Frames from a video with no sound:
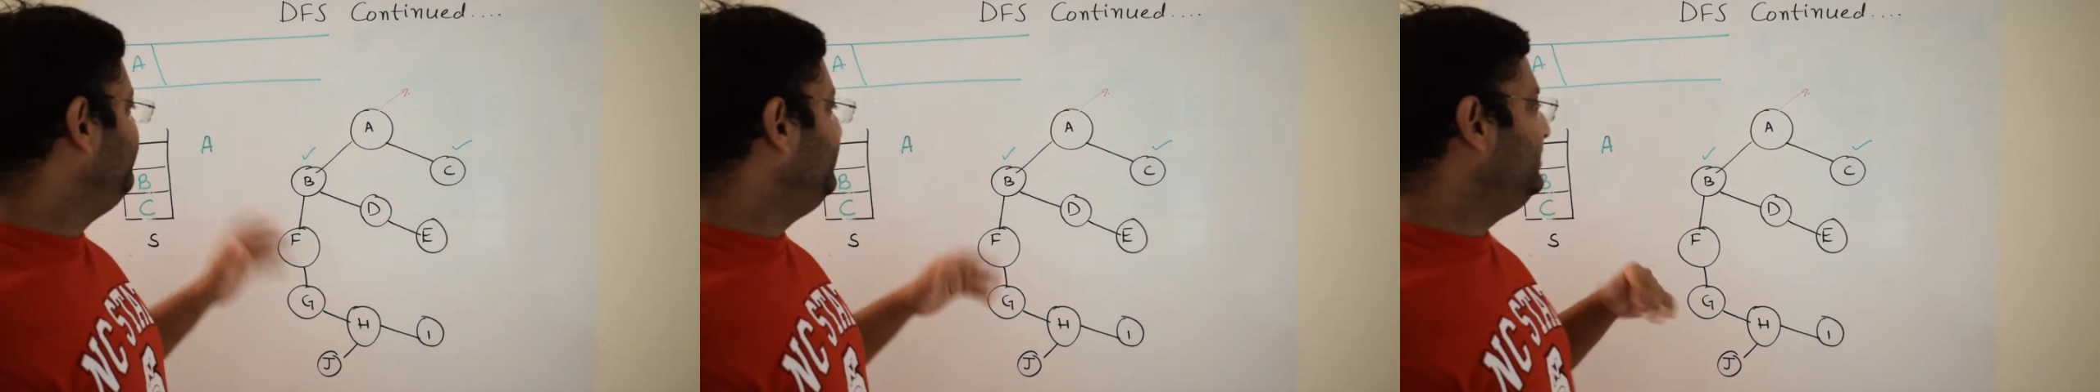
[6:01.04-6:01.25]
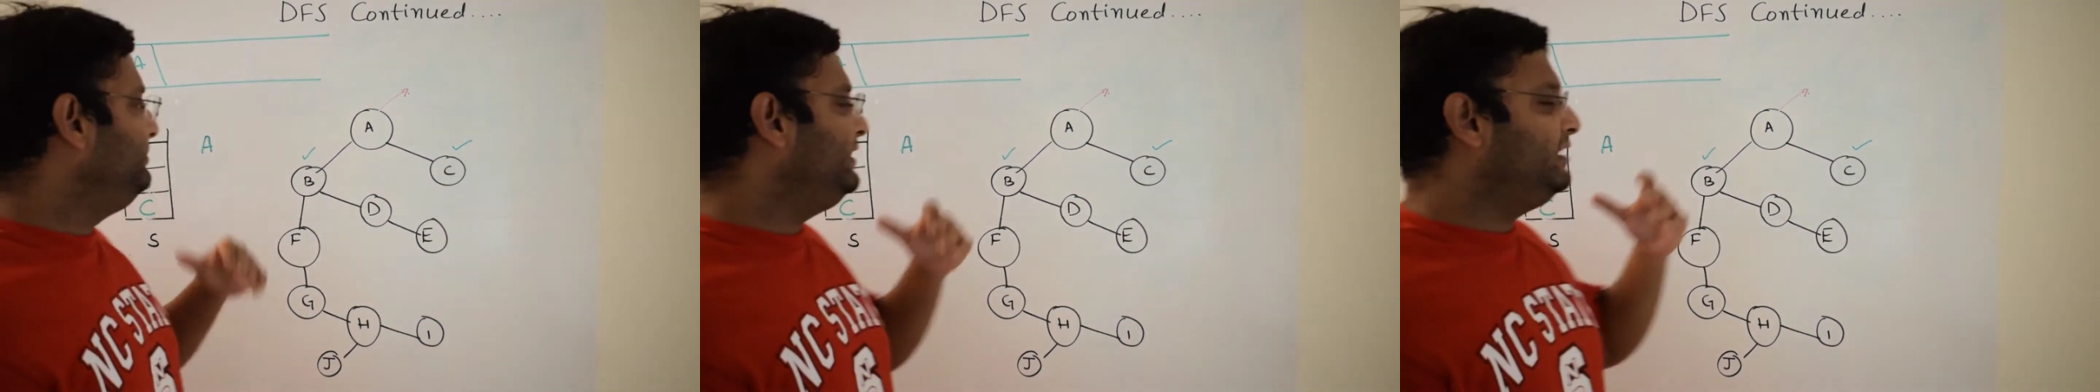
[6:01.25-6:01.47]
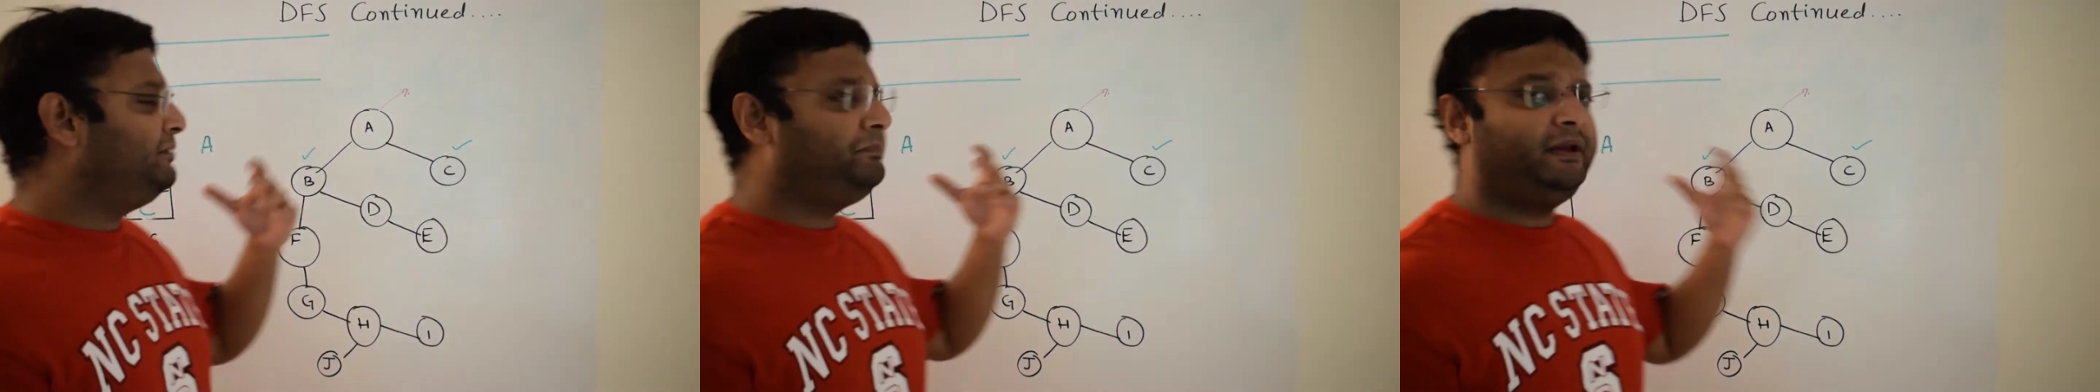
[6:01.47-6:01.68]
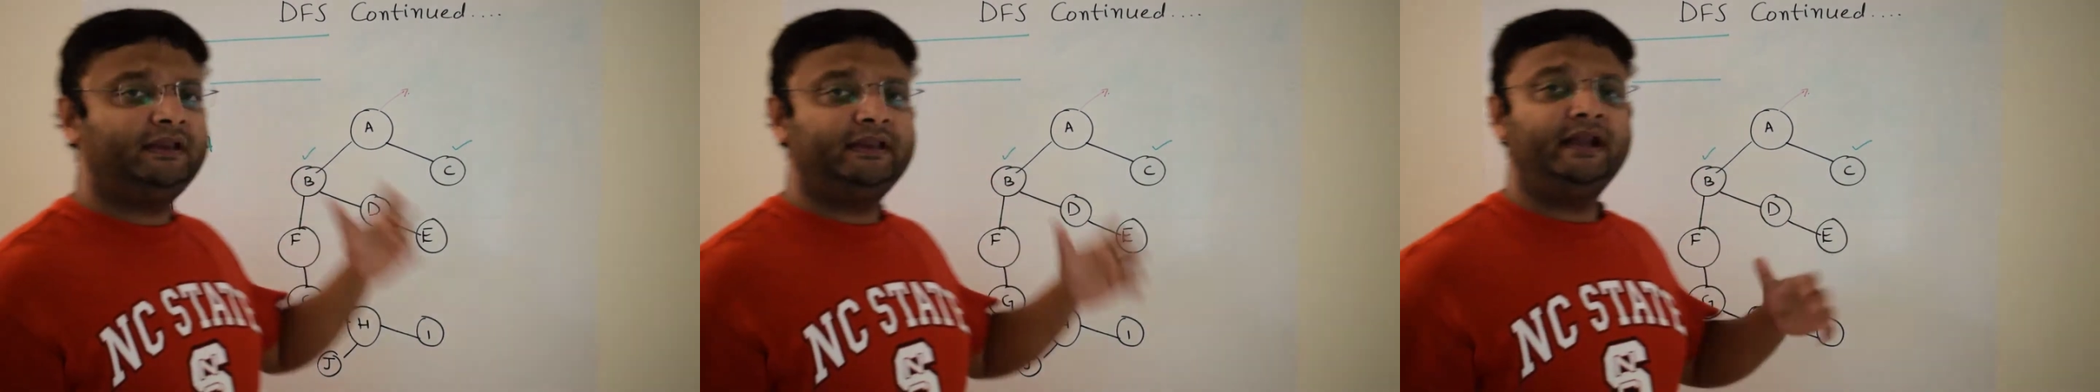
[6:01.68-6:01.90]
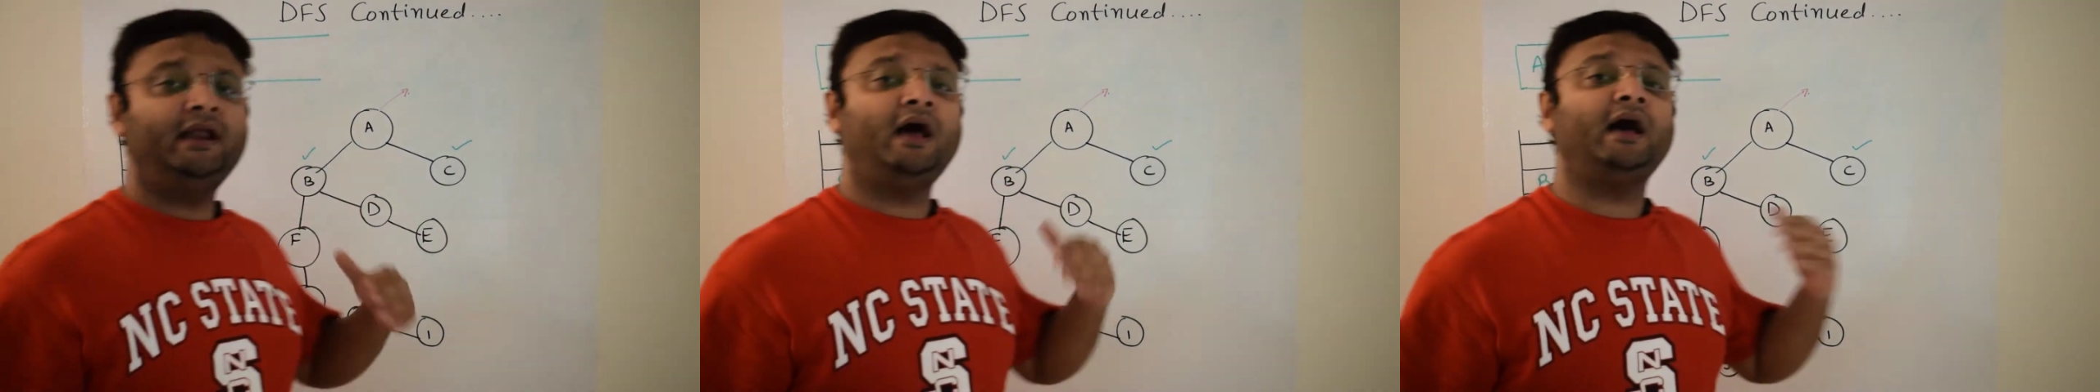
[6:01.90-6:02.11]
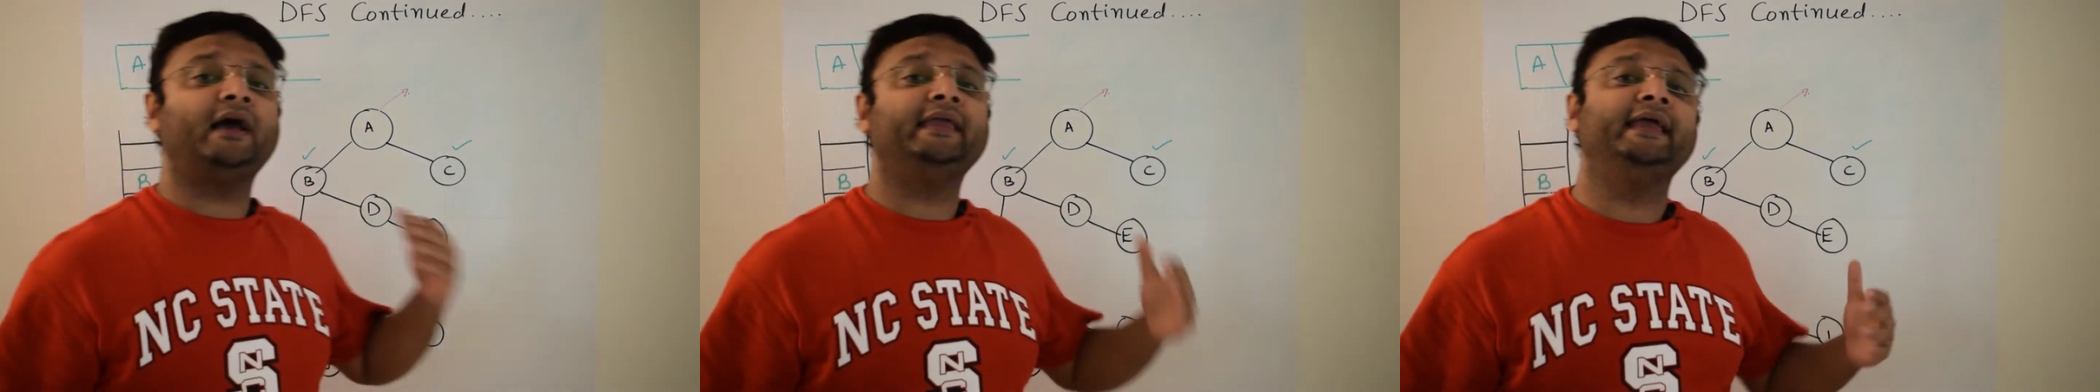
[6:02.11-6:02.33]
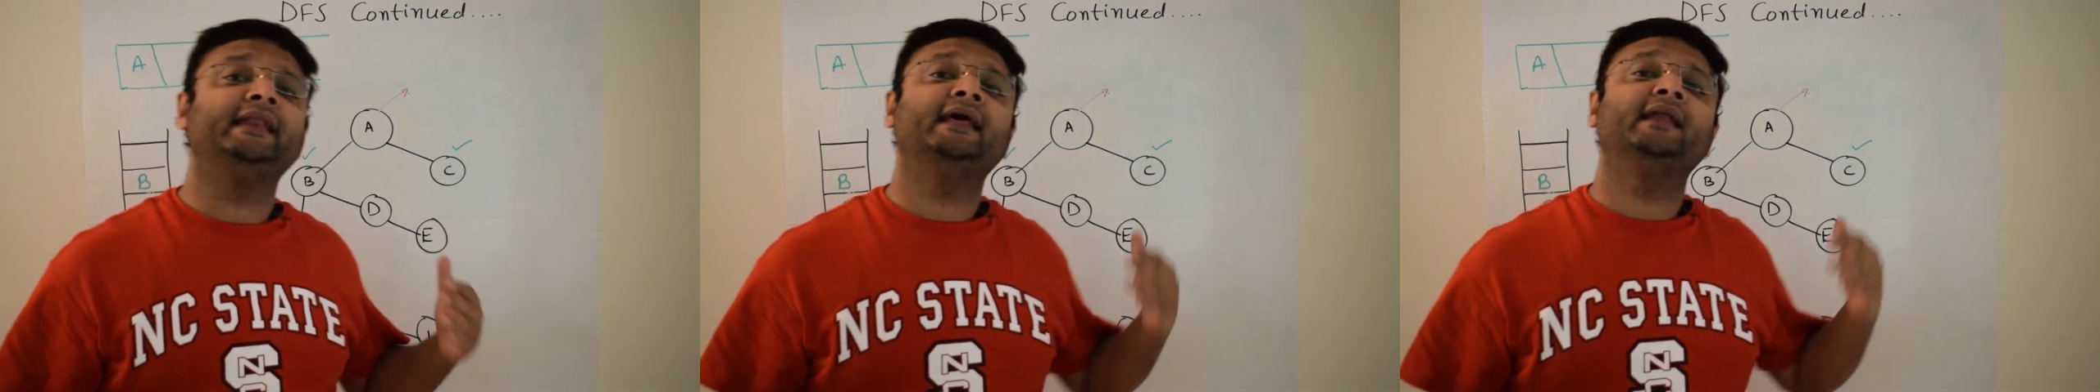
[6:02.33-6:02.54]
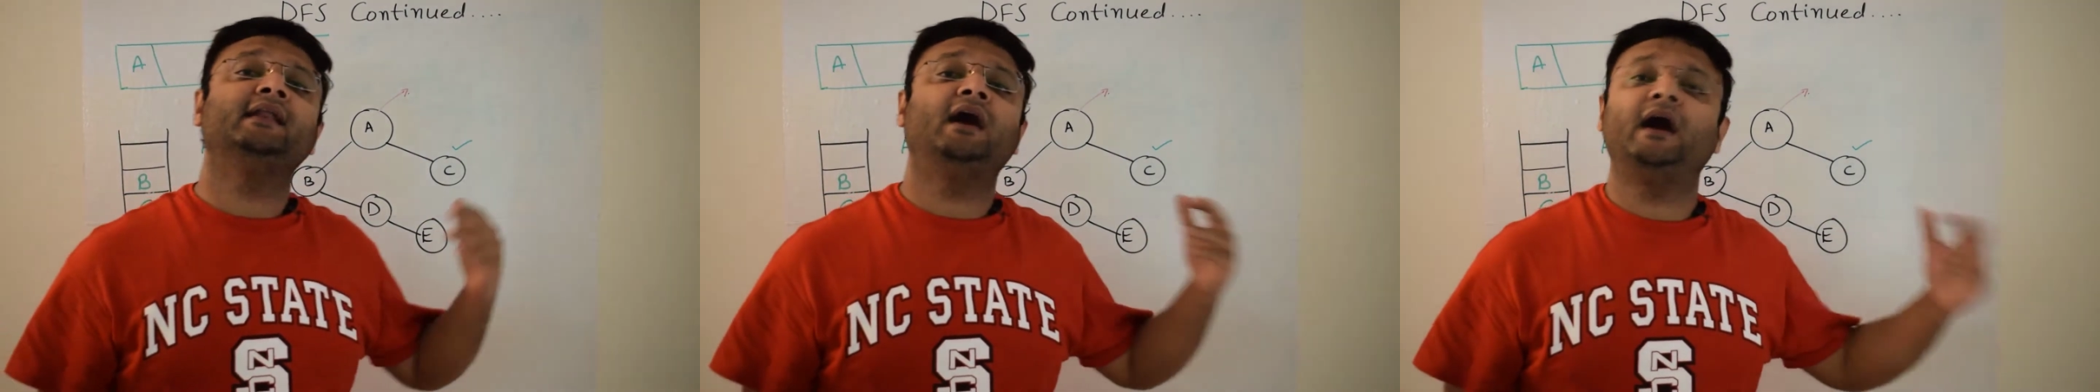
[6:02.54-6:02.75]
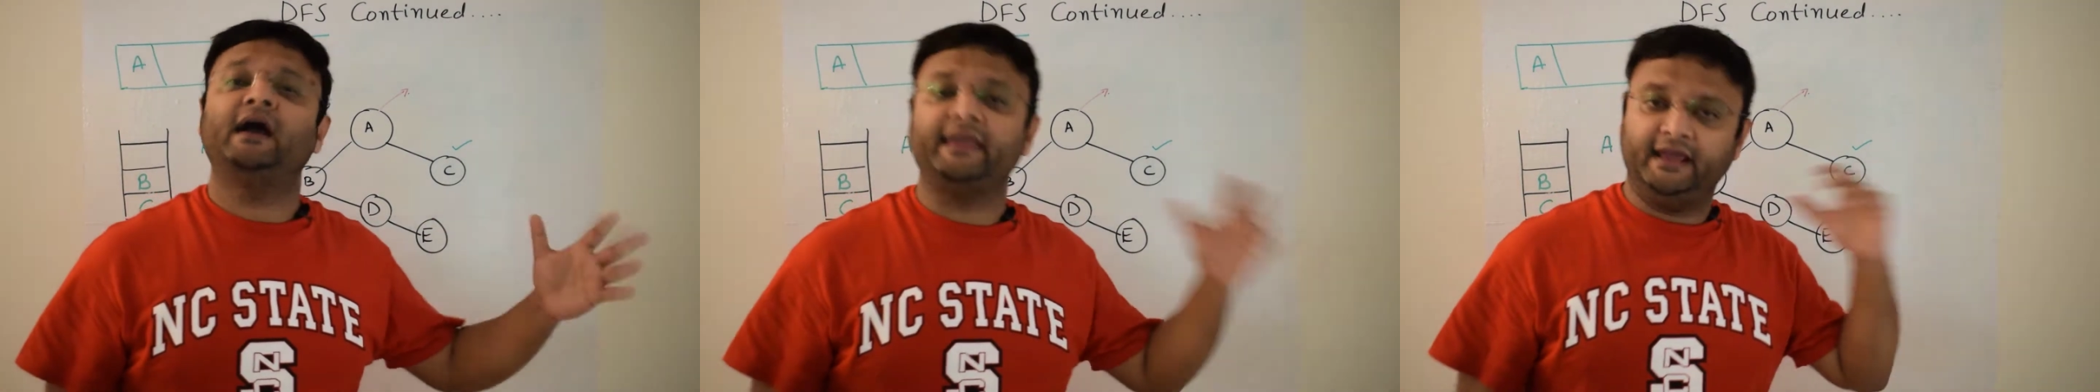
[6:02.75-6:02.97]
will be repeated again and
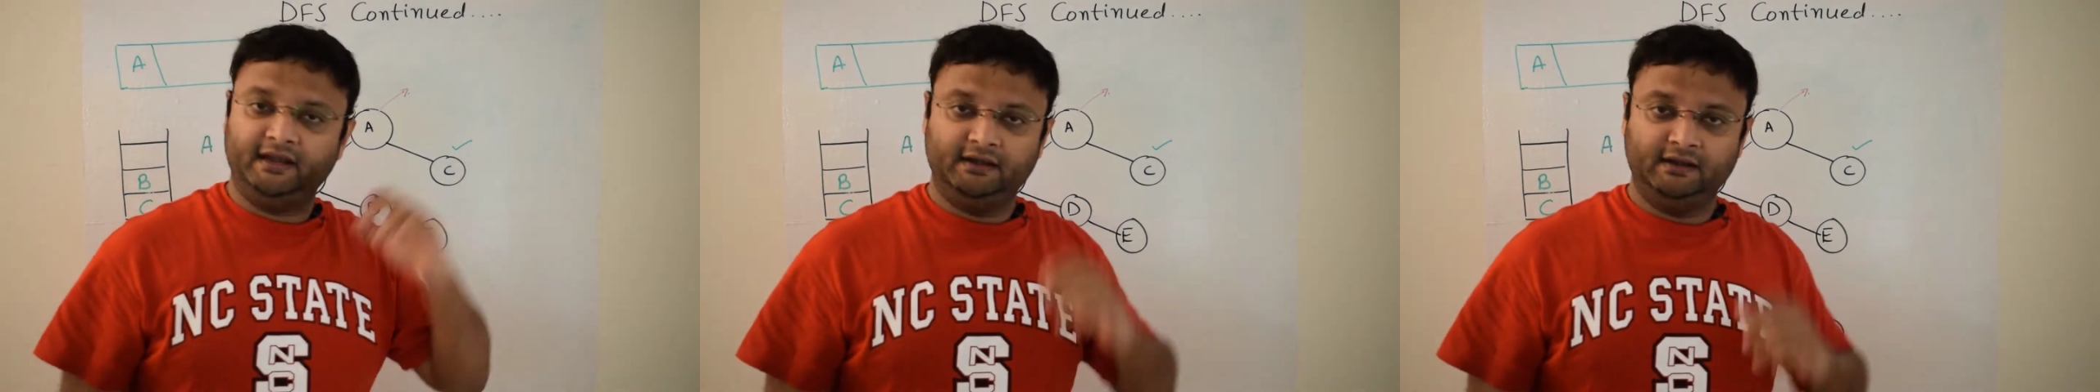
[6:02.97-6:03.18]
again.